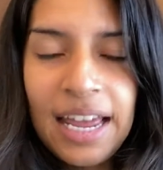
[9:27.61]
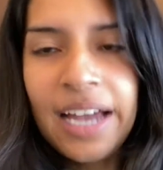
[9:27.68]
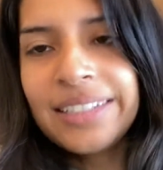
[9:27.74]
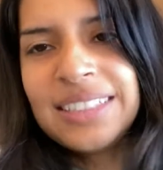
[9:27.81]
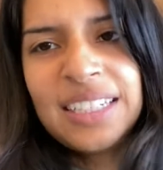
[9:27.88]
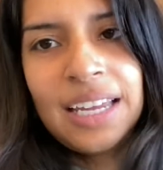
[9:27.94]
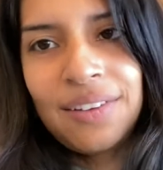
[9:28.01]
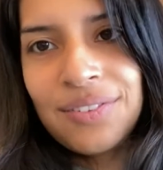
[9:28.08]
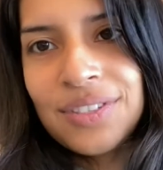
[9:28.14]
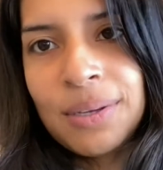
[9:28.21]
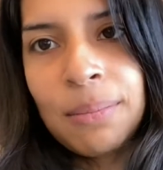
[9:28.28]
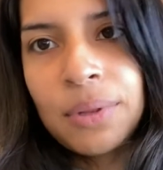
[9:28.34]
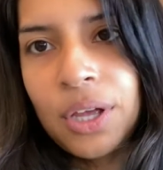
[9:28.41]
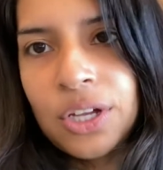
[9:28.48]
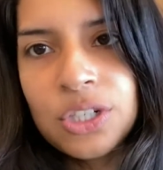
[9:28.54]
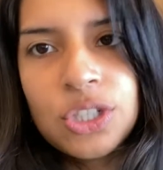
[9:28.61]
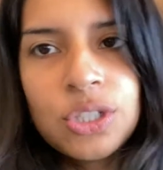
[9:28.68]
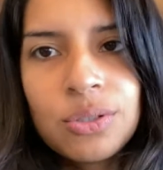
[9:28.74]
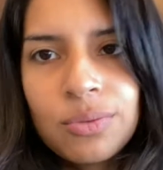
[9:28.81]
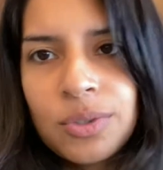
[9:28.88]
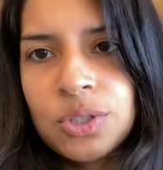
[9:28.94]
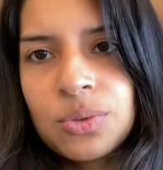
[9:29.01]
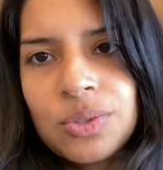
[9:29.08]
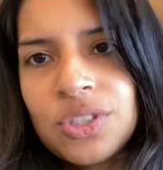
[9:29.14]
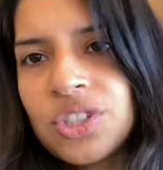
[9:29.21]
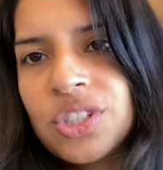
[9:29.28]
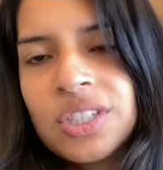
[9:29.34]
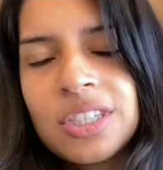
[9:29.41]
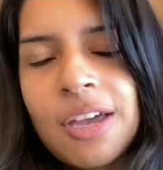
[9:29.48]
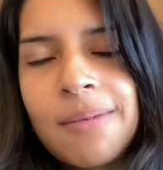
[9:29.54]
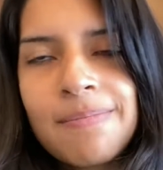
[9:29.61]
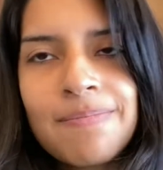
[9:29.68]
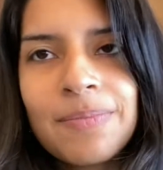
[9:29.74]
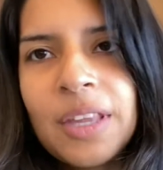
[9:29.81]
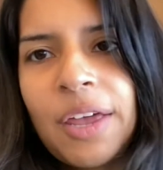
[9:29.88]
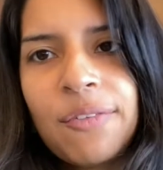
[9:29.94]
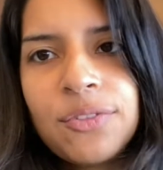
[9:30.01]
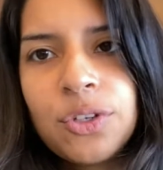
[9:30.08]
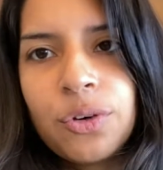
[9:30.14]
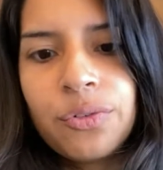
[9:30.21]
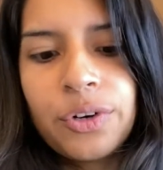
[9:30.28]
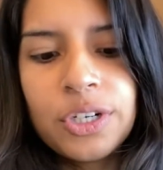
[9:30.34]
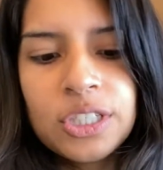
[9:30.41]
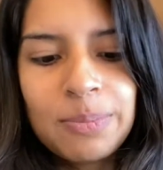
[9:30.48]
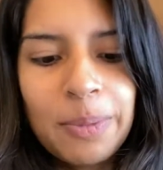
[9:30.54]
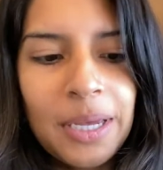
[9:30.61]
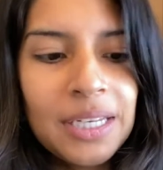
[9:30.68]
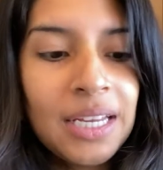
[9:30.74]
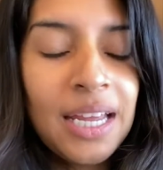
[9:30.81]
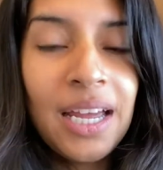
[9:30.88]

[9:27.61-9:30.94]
I did have some lunch, which was just some leftovers, but